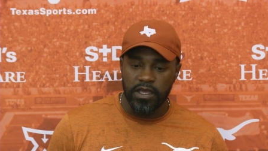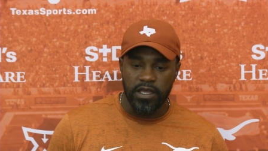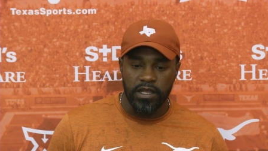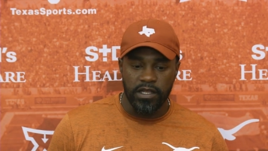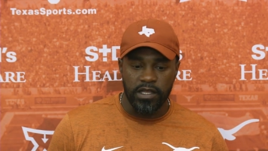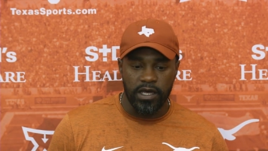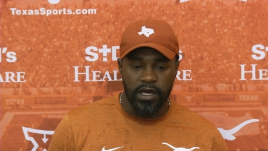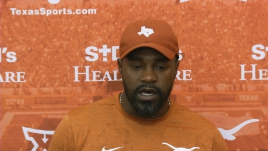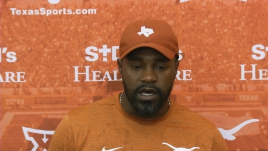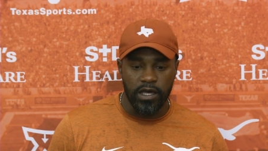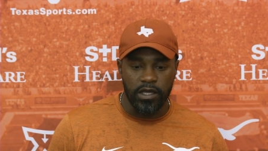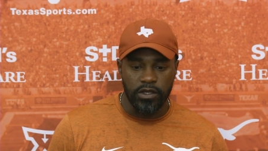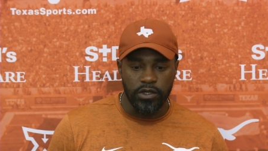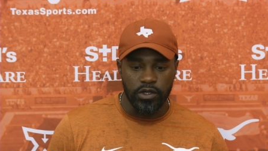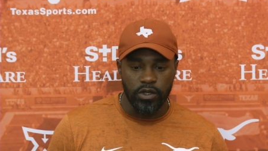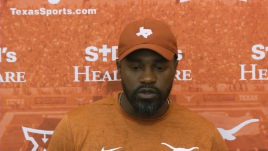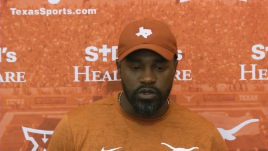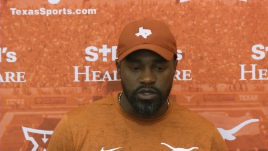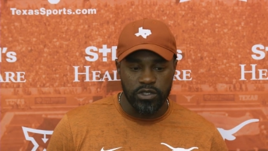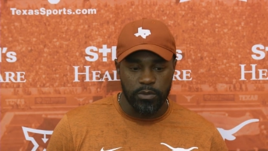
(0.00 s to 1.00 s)
and, you
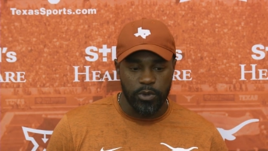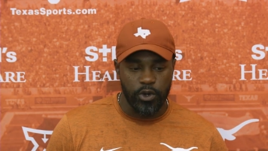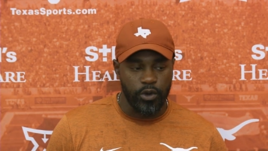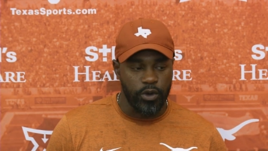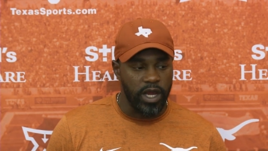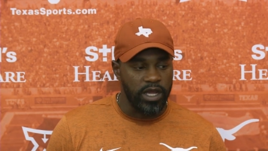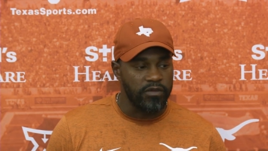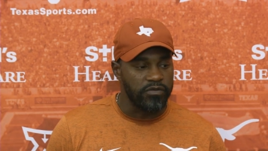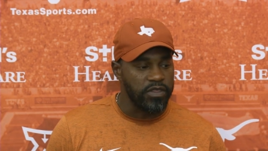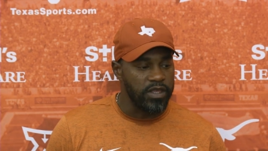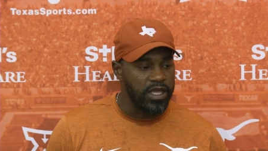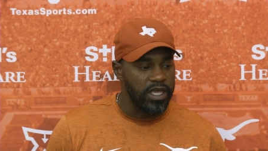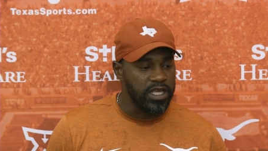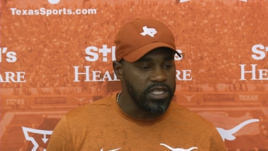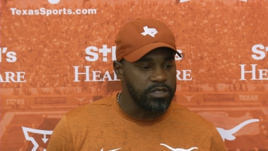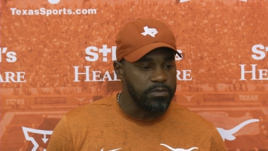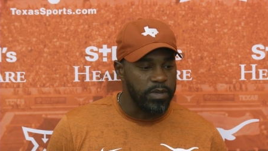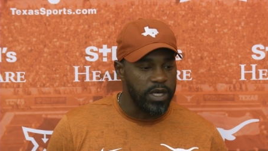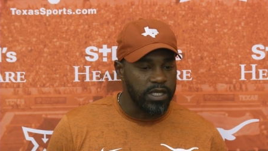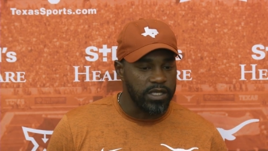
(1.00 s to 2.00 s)
know, do some creative
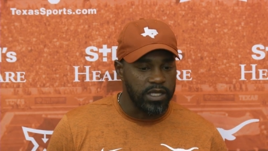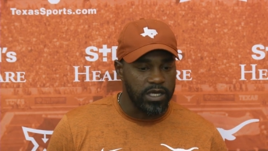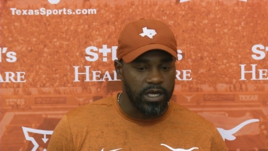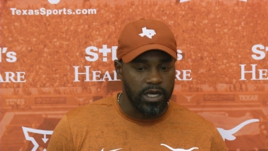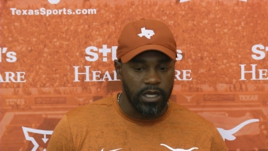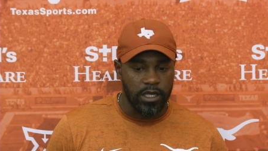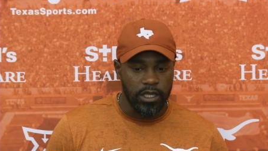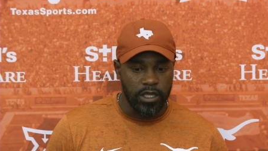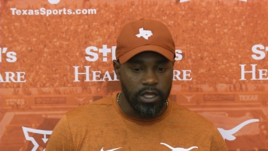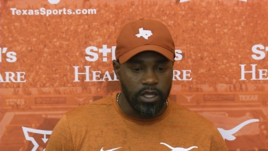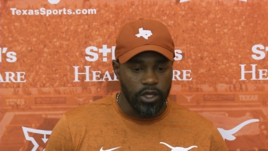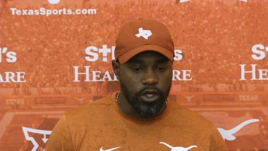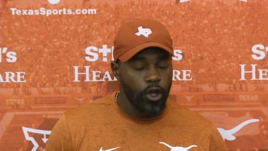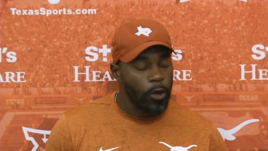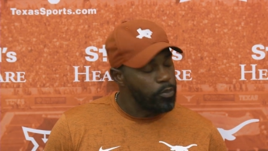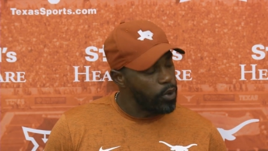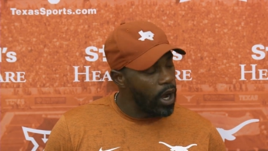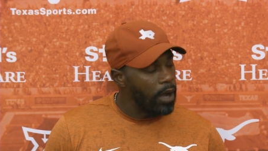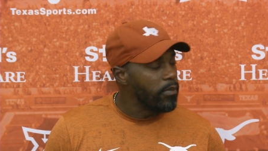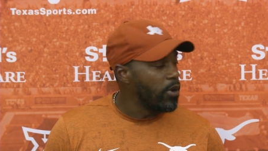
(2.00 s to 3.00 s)
things. But, you
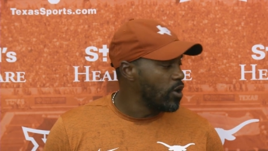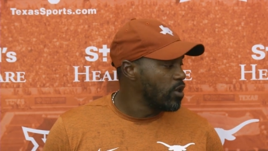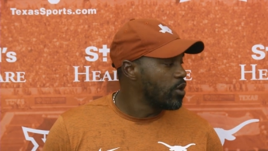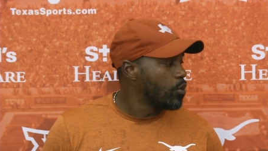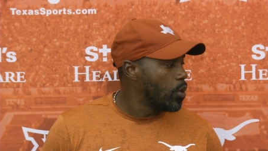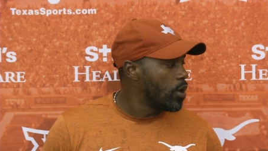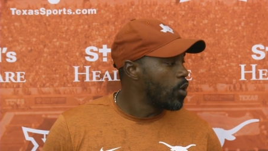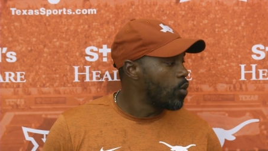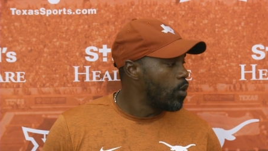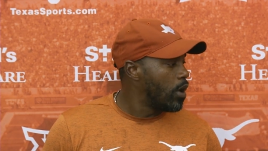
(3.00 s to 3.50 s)
know, primarily we're a